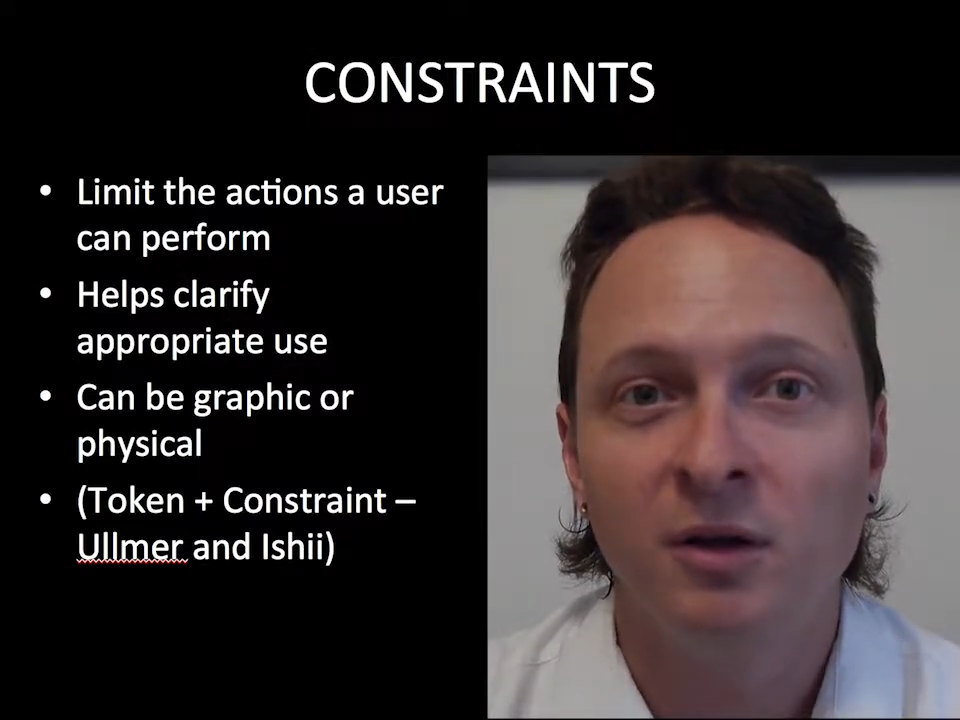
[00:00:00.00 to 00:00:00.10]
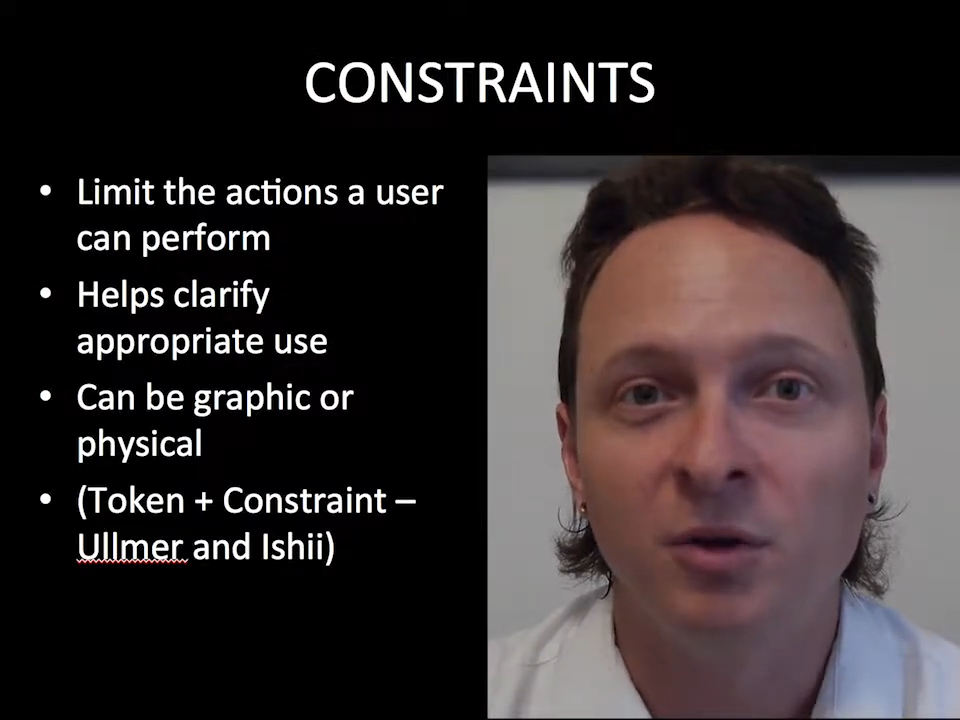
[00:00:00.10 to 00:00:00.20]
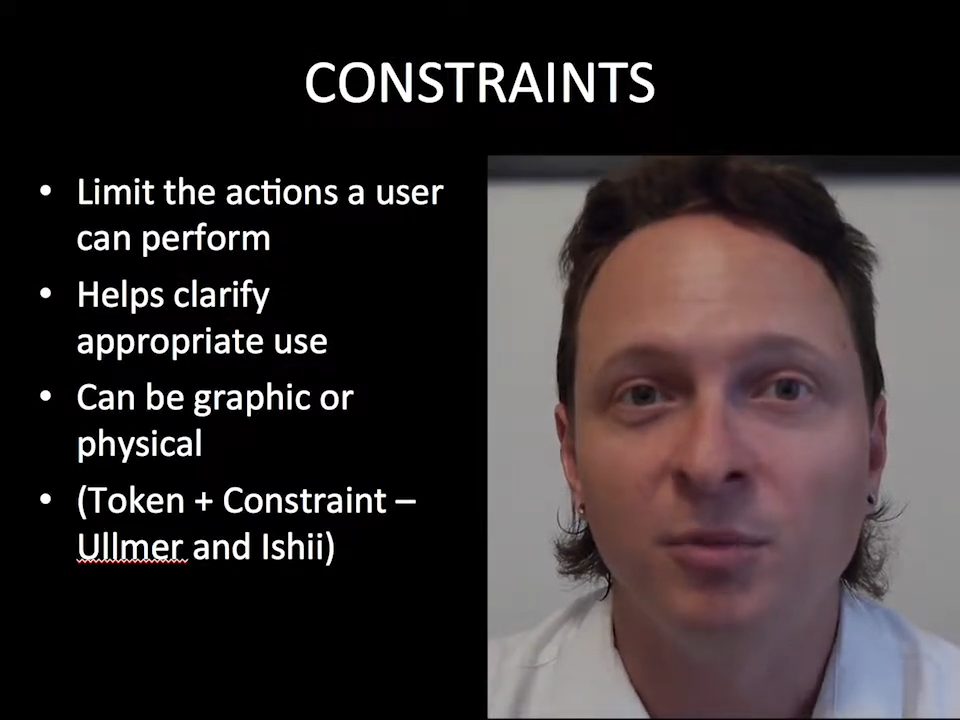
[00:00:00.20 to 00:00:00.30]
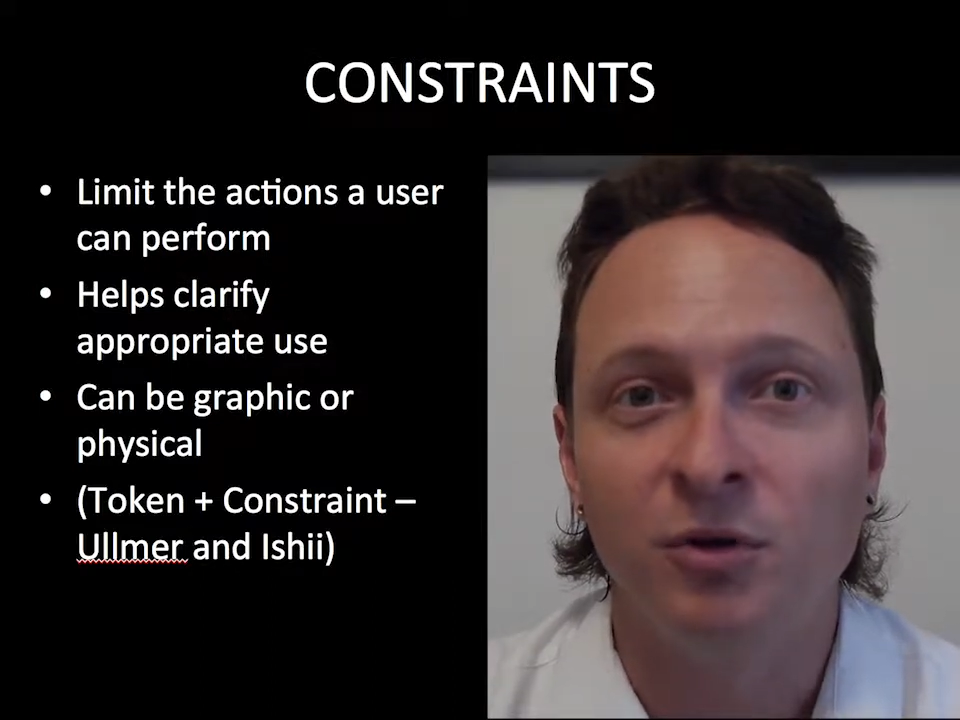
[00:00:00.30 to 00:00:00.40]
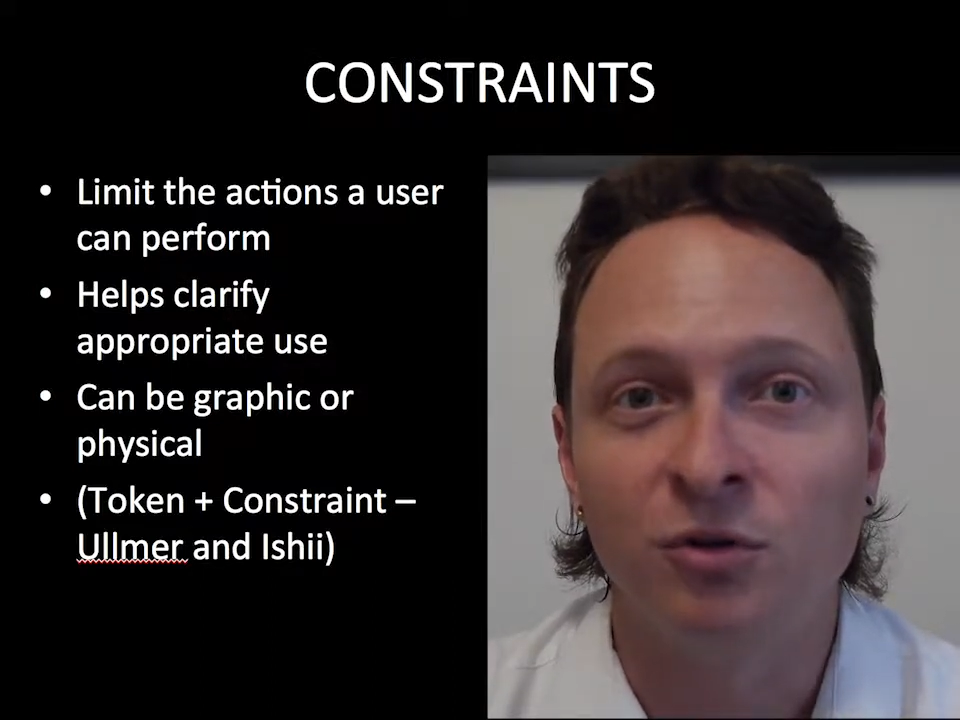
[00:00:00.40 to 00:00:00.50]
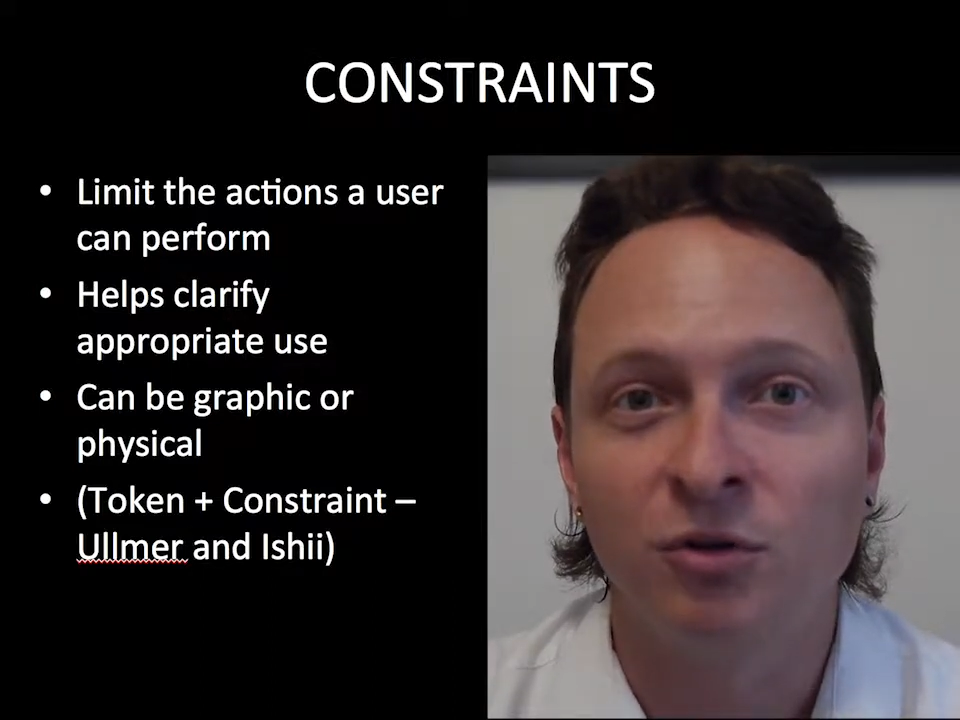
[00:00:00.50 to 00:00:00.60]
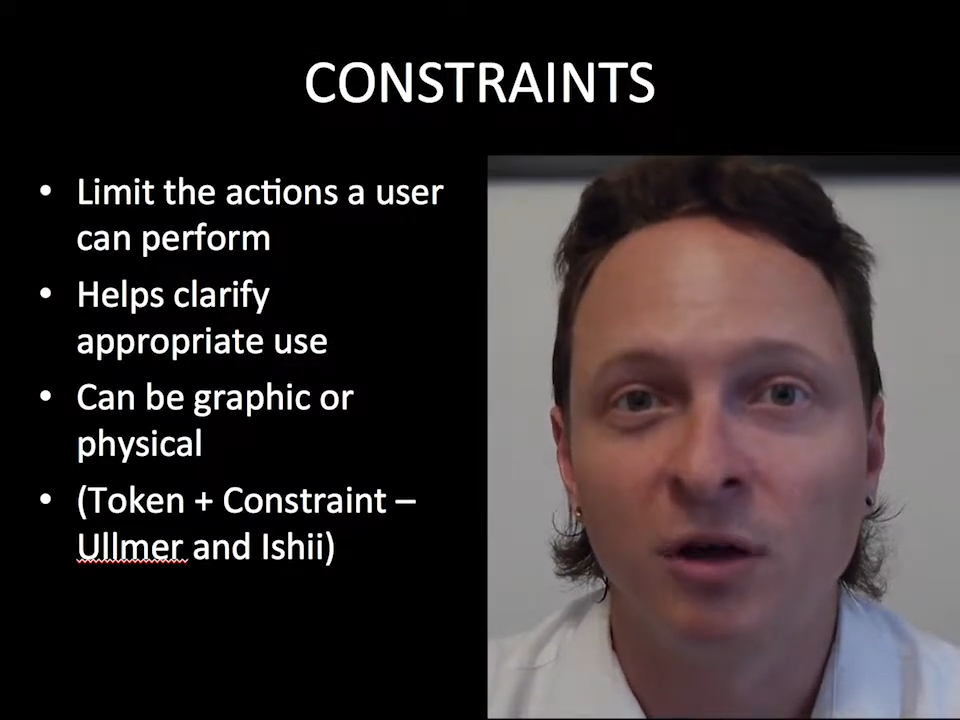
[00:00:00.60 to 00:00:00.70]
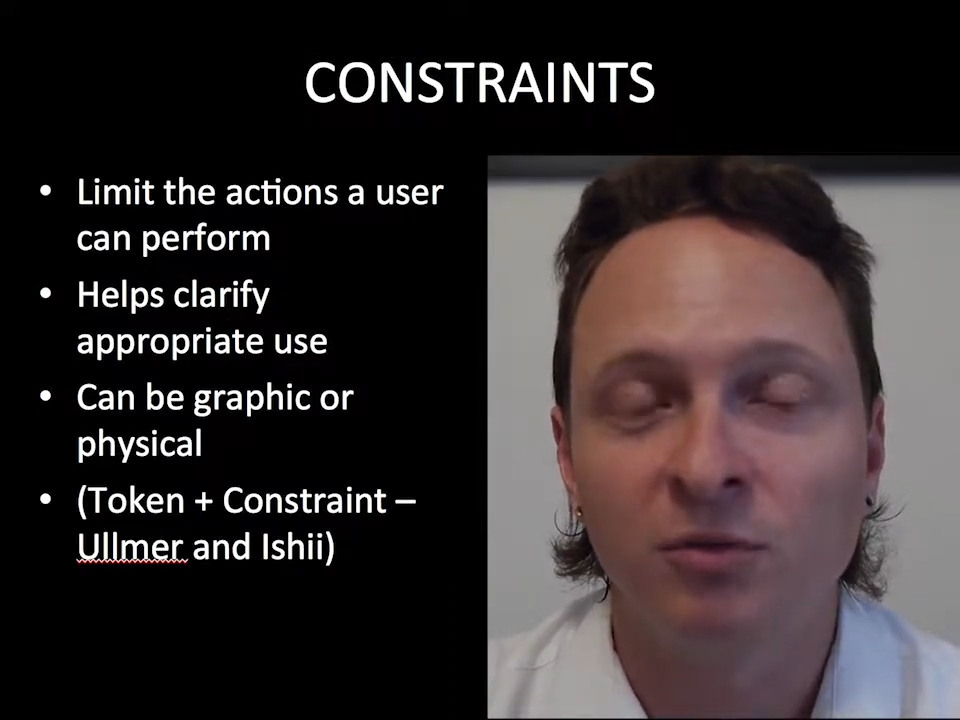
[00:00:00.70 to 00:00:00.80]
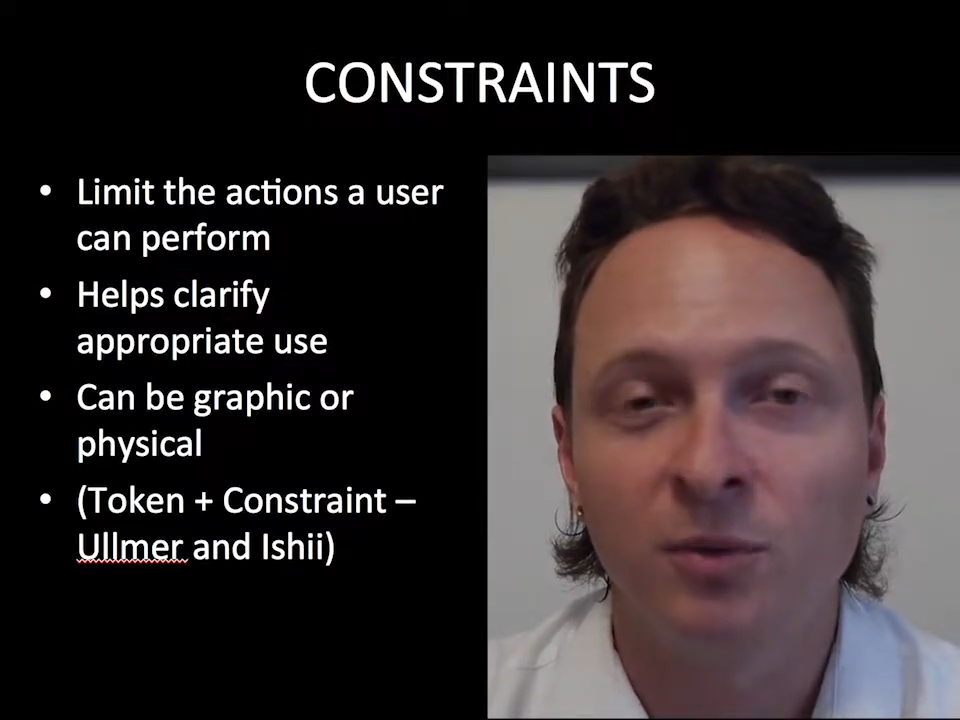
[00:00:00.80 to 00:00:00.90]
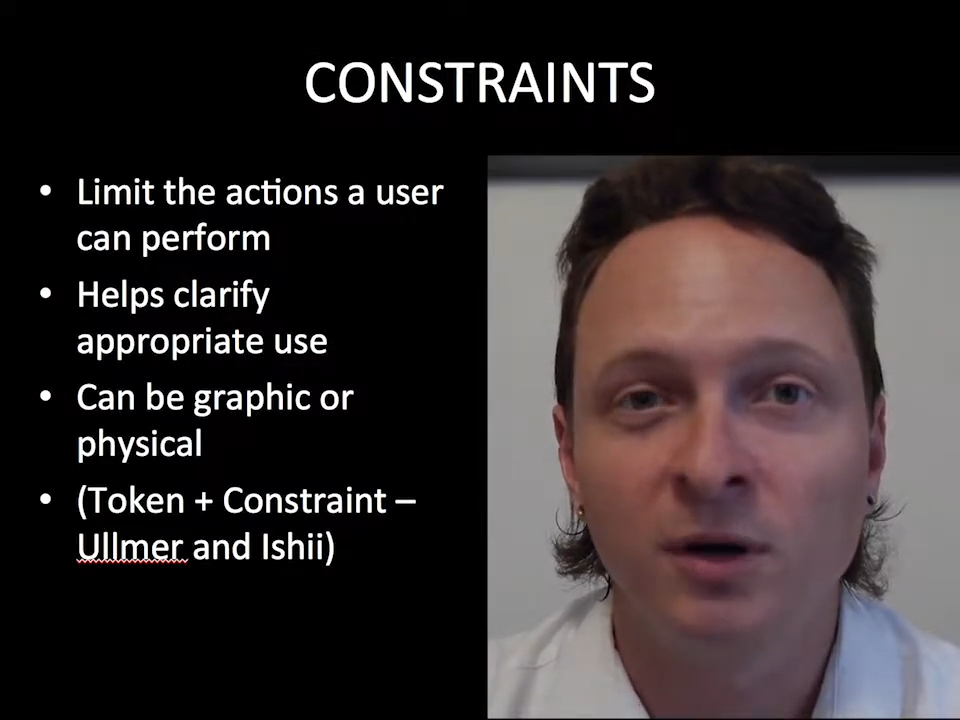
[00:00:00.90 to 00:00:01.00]
computer
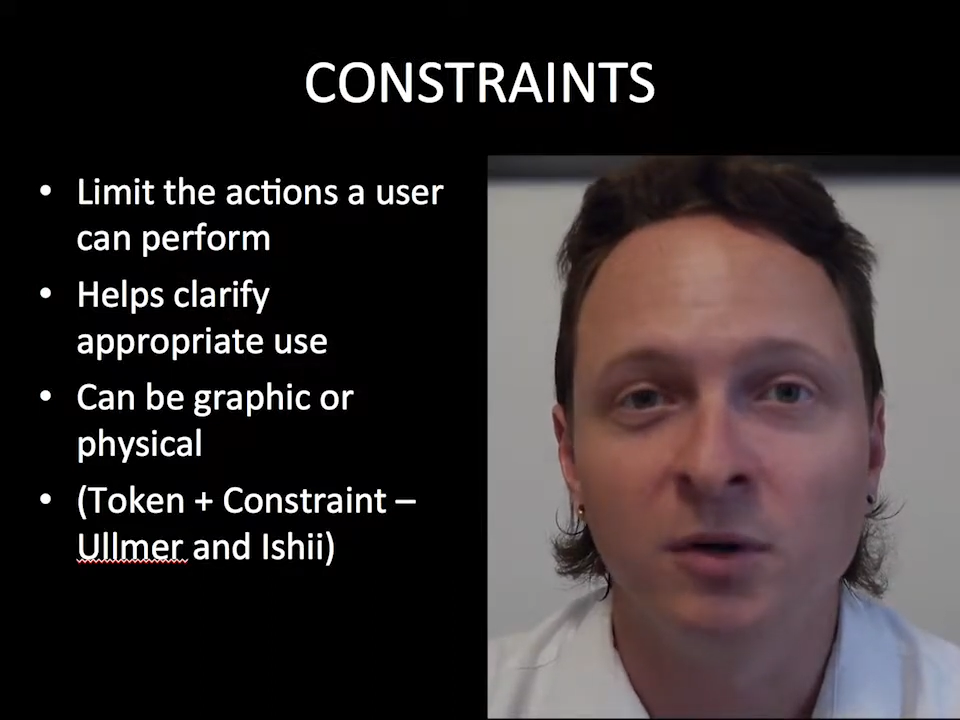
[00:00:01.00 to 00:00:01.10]
software